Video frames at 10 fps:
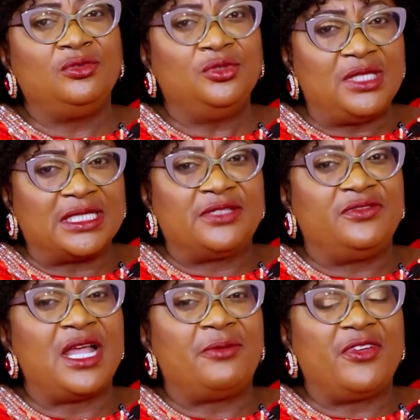you that is
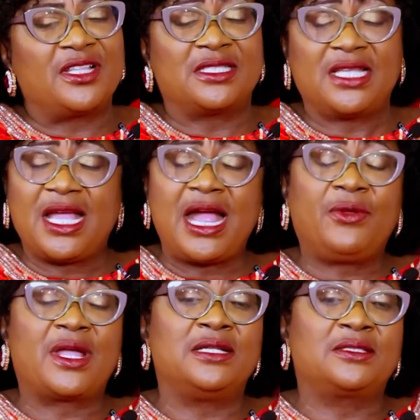even affected, see how
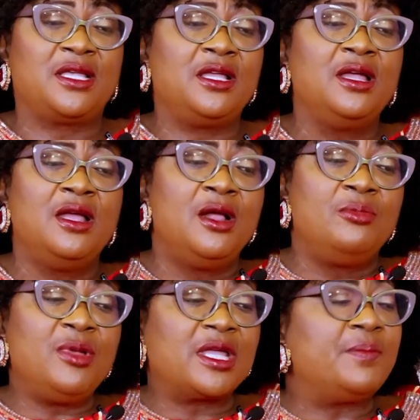you can
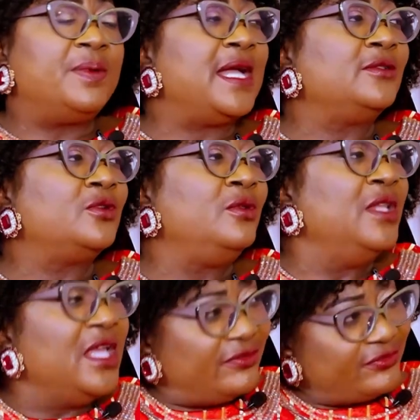make a plan to
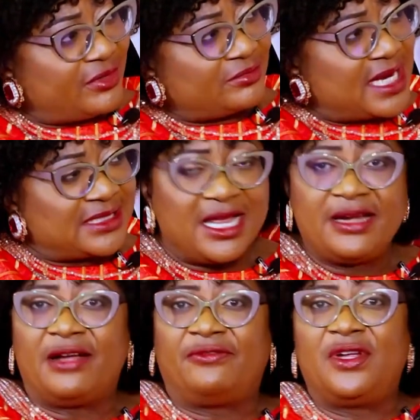leave from that
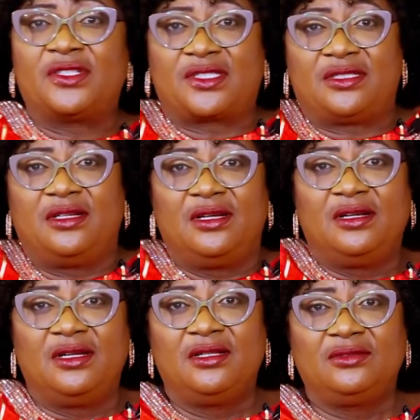area first.
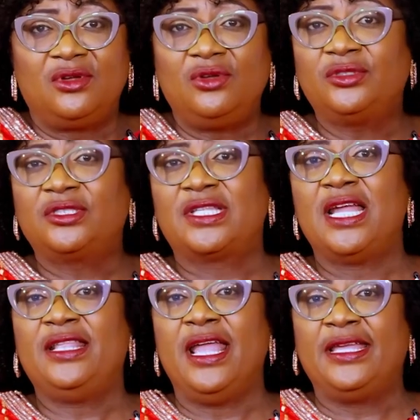Don't
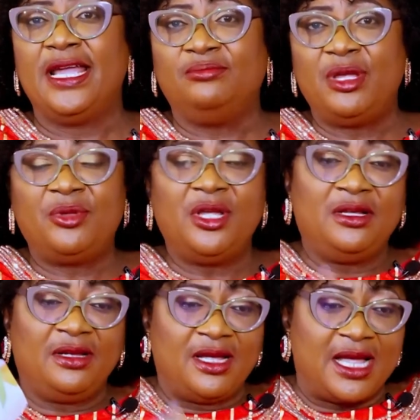stay there again.
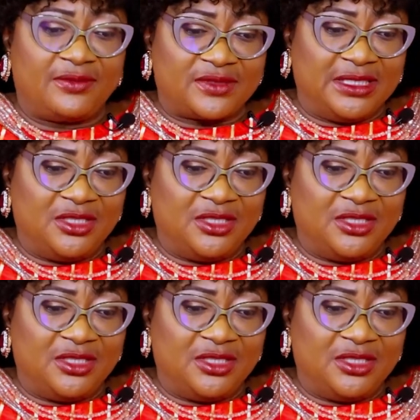Maybe after